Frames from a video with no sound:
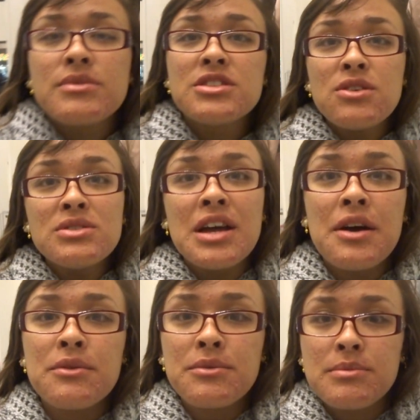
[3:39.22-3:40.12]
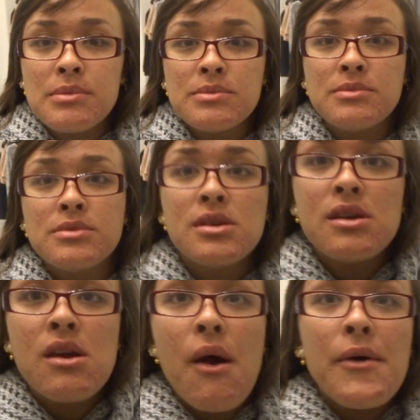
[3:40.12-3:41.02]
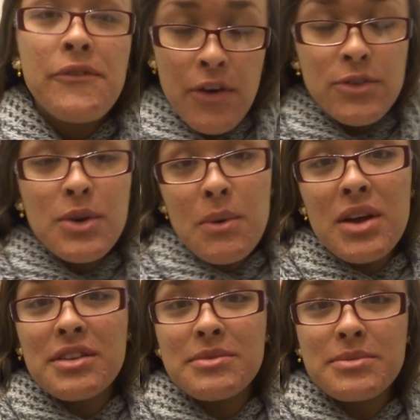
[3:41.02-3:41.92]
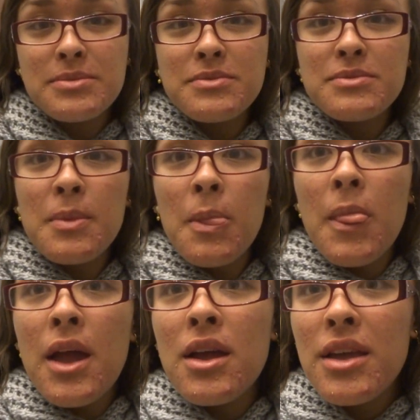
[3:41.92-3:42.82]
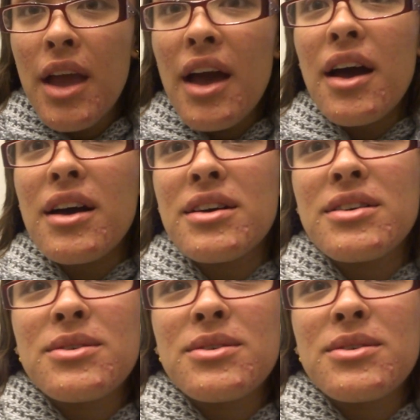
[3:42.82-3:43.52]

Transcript: Stone Town. What store? Forever 21. Stone Town? Yeah.